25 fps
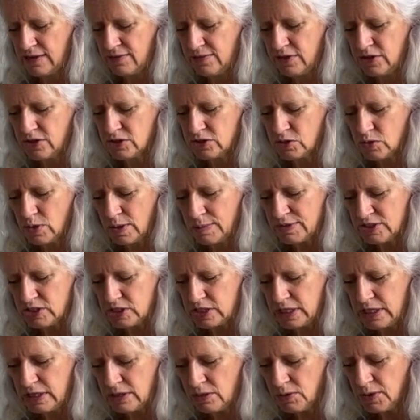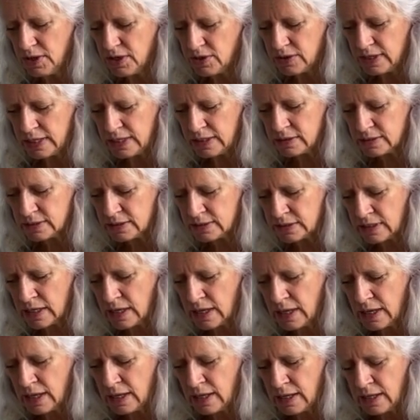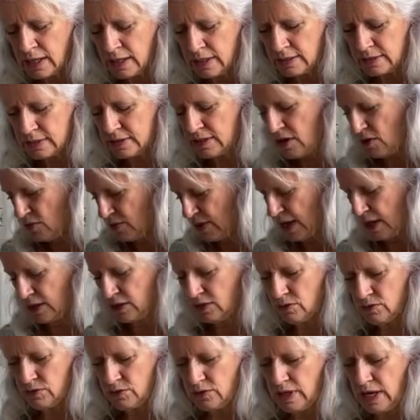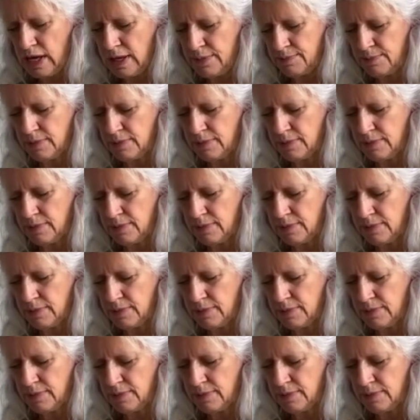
for your sewing machine or your needles. So yeah, don't do that.